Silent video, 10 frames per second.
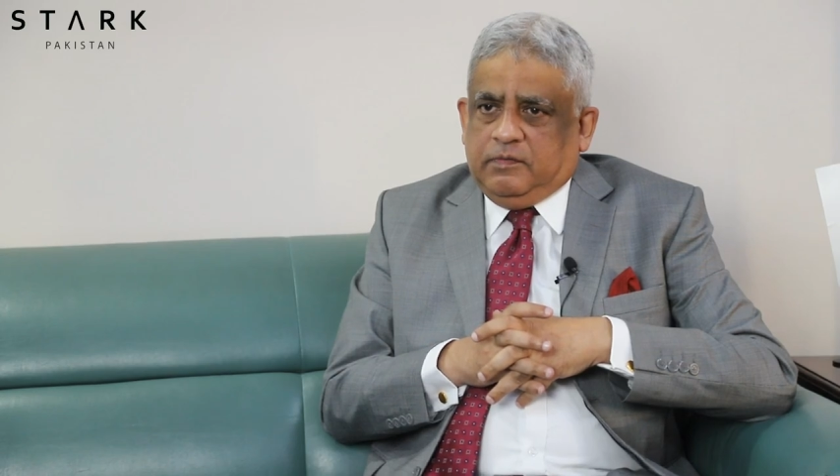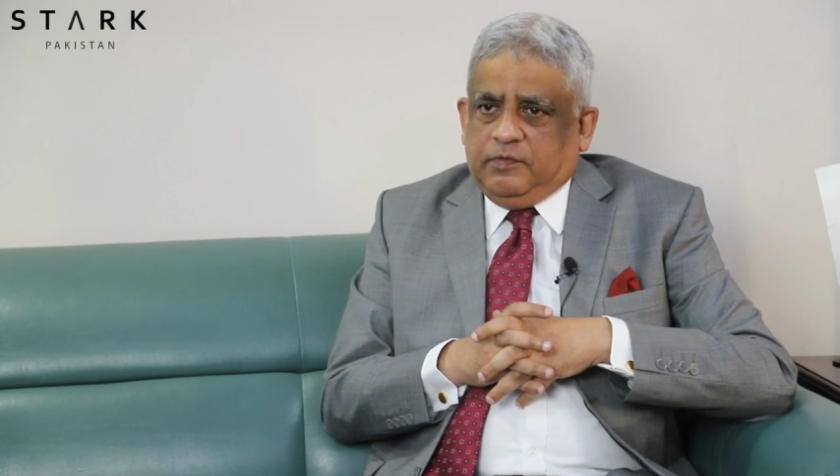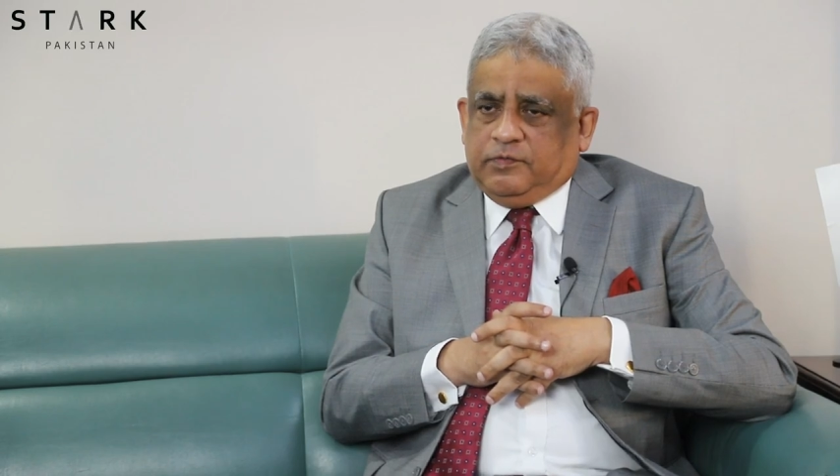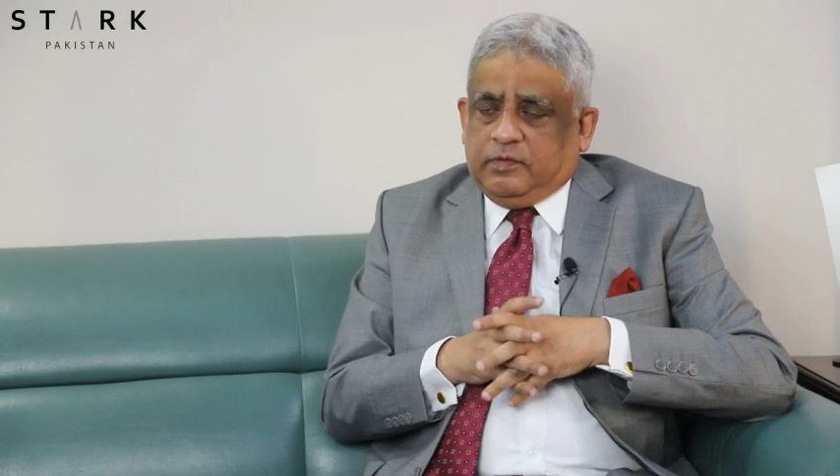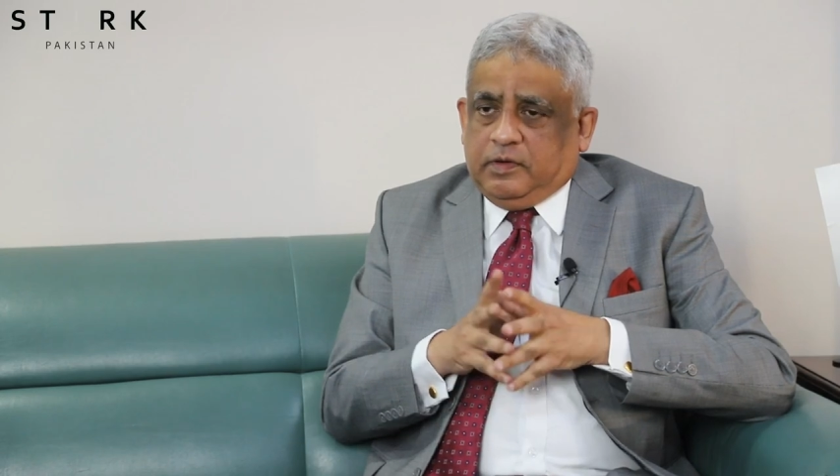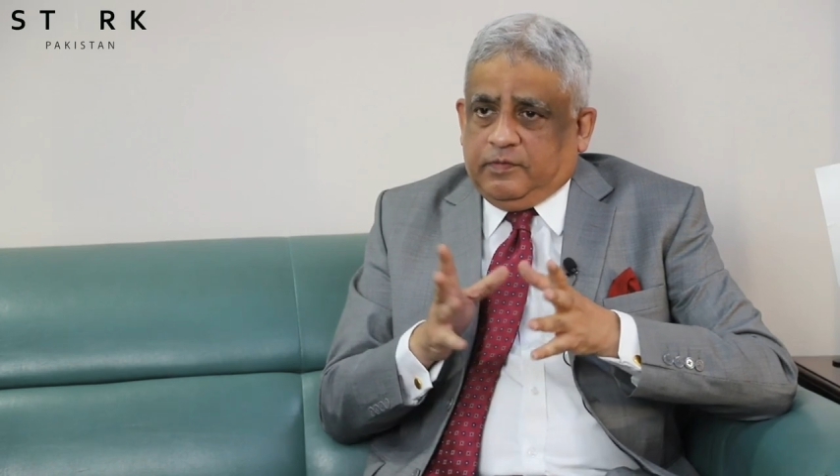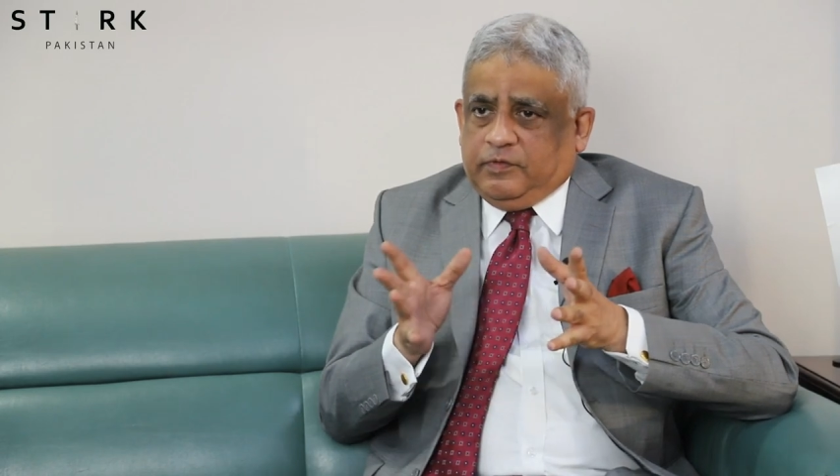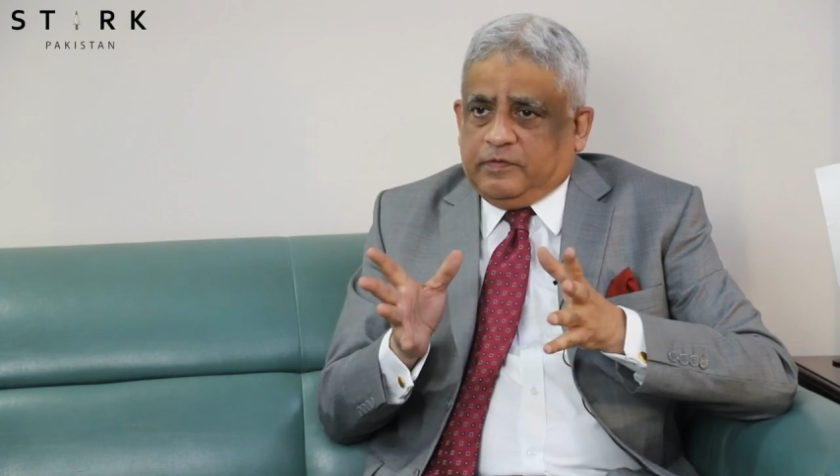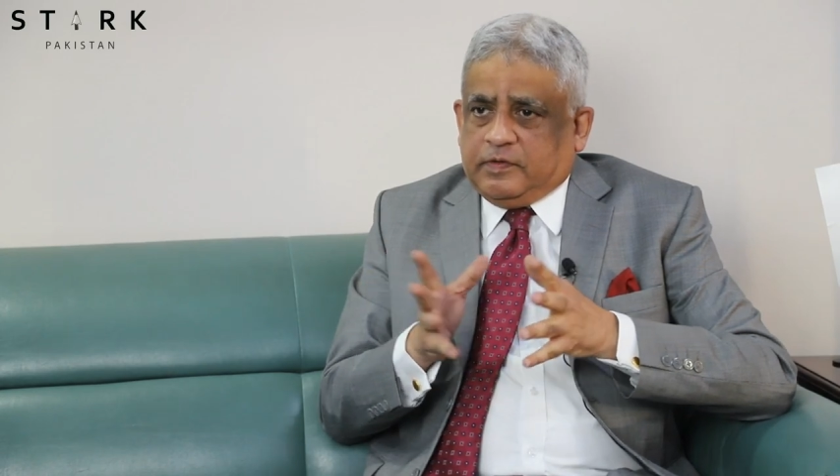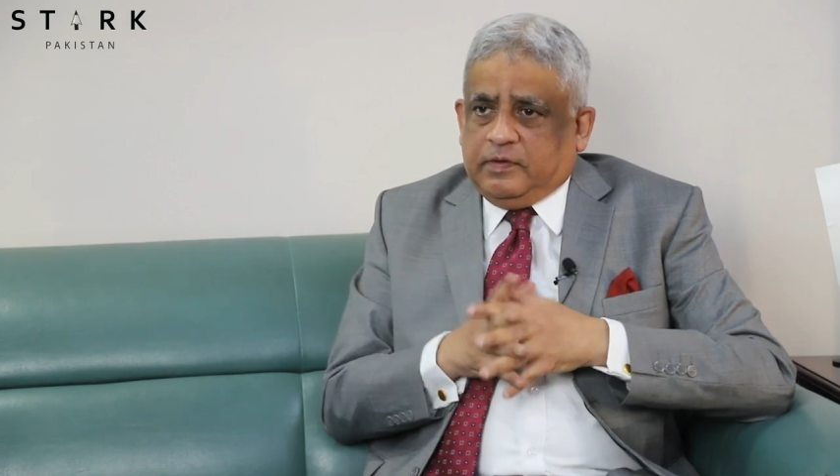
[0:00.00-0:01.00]
We should
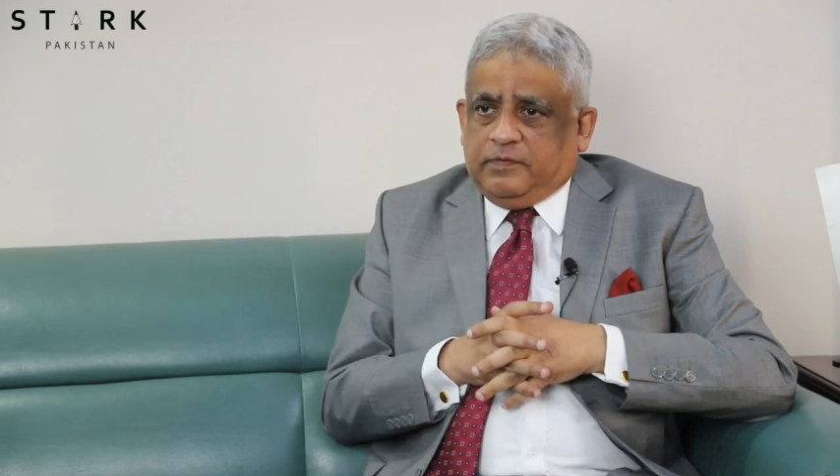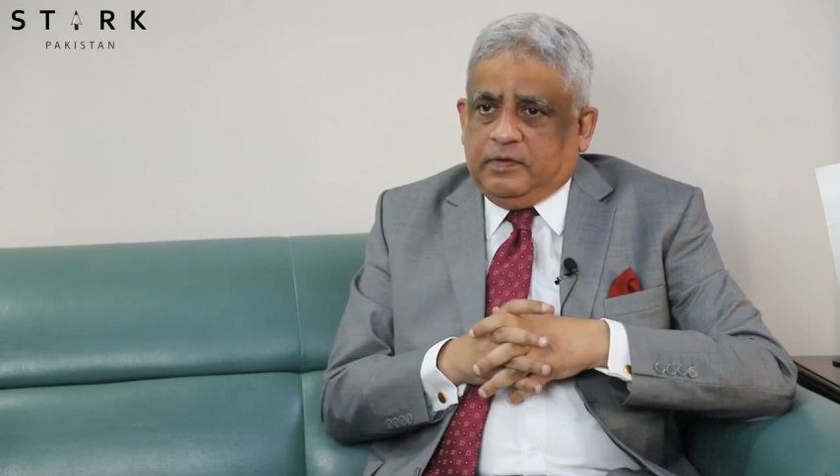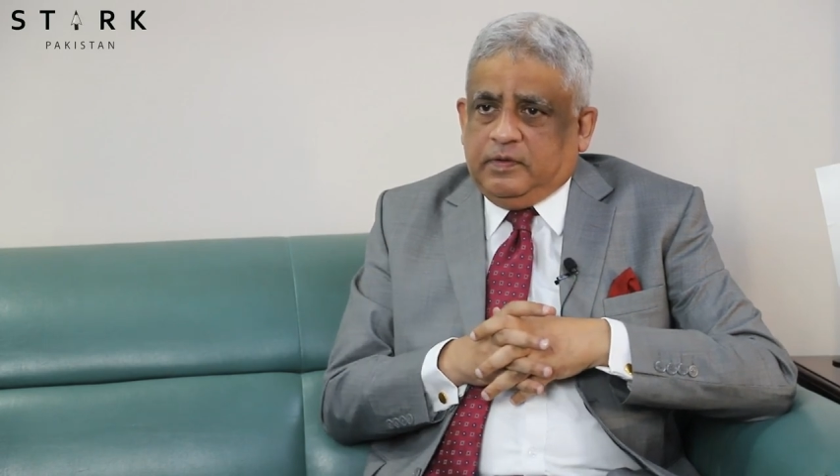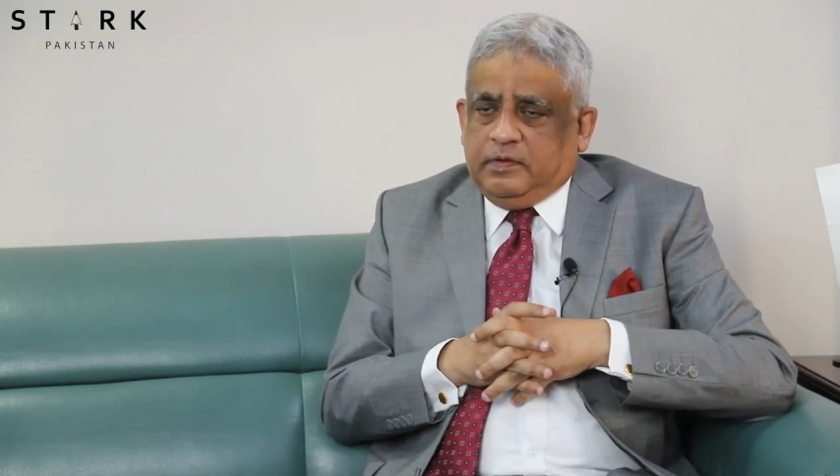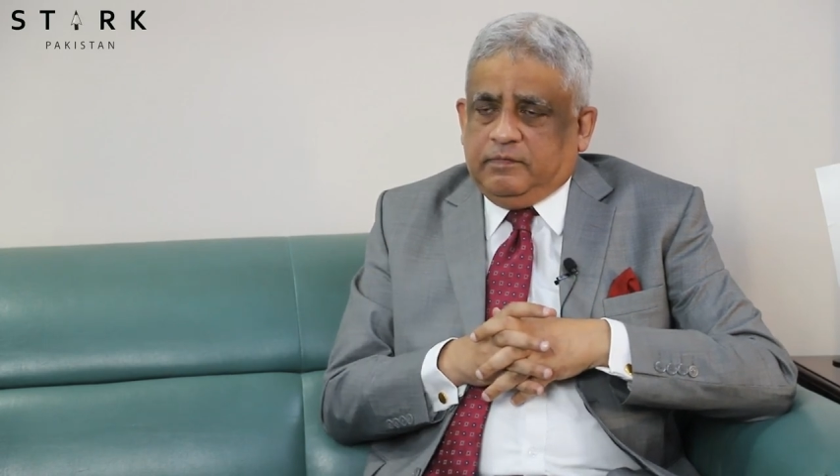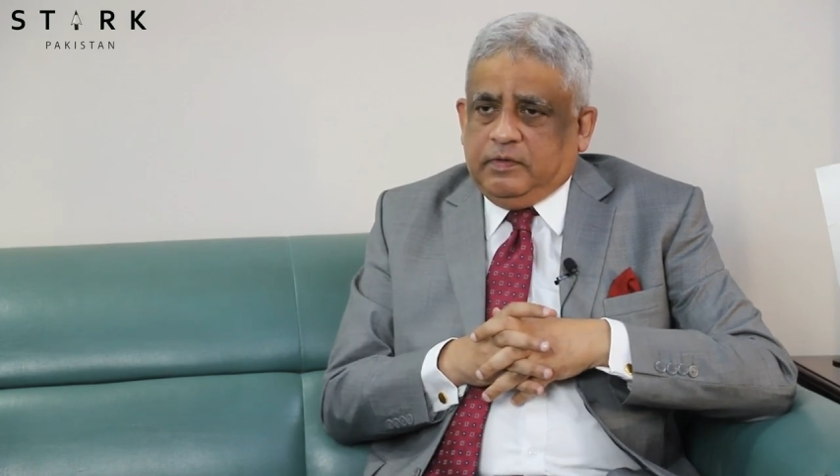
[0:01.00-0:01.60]
love this country.